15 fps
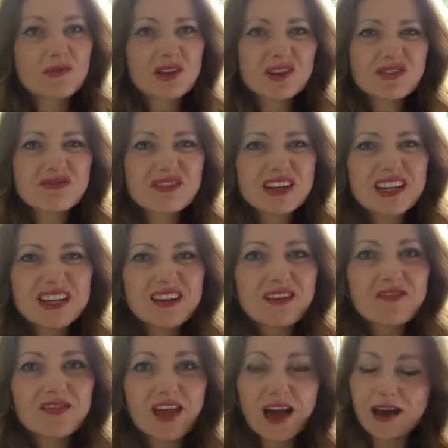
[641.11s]
And I really love
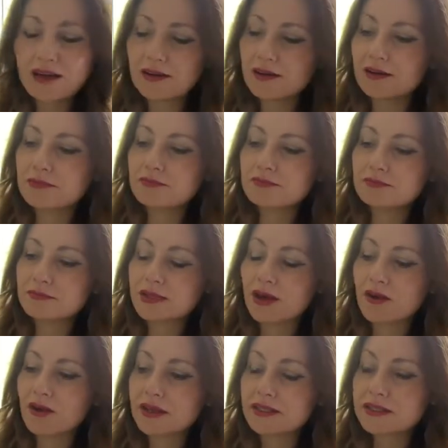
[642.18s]
that, that
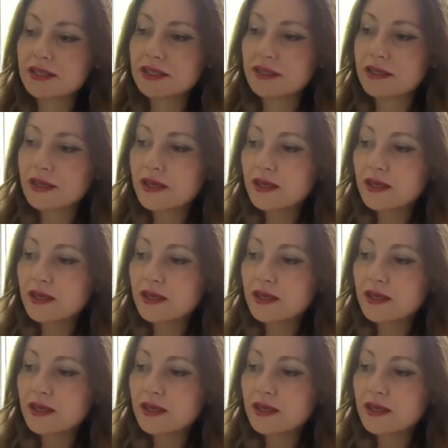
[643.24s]
idea.